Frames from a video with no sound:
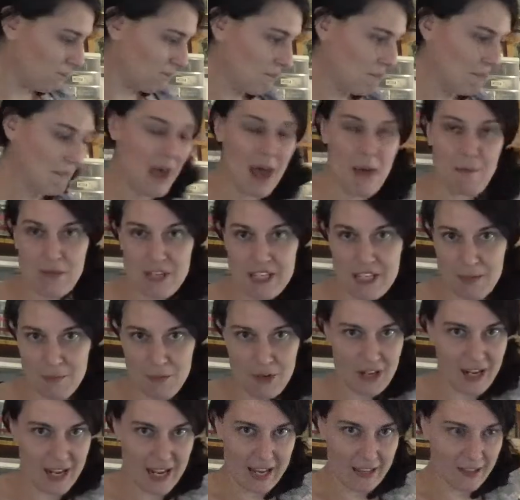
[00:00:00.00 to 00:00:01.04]
matte medium
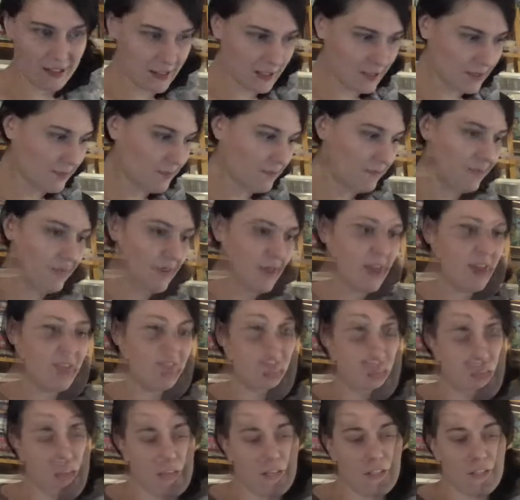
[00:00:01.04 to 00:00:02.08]
on hand.
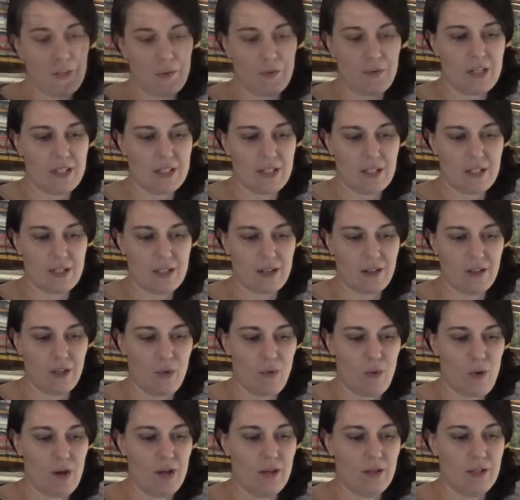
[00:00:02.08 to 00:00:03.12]
That's I don't necessarily
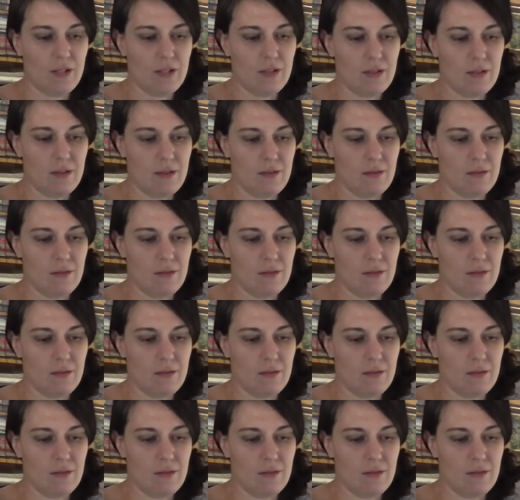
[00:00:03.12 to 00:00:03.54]
want